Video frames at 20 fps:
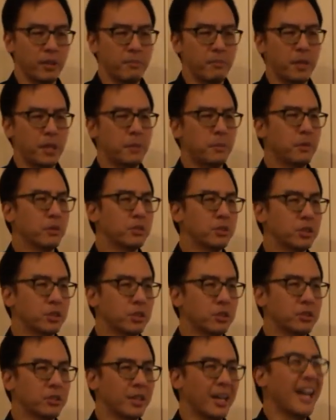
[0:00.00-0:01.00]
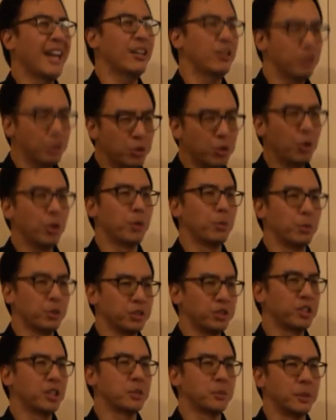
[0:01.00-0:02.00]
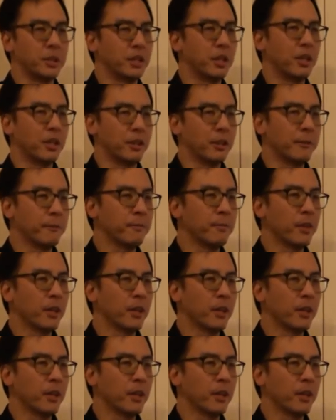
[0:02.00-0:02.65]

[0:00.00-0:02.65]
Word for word: minimal surgical site, and you know the procedure has been done,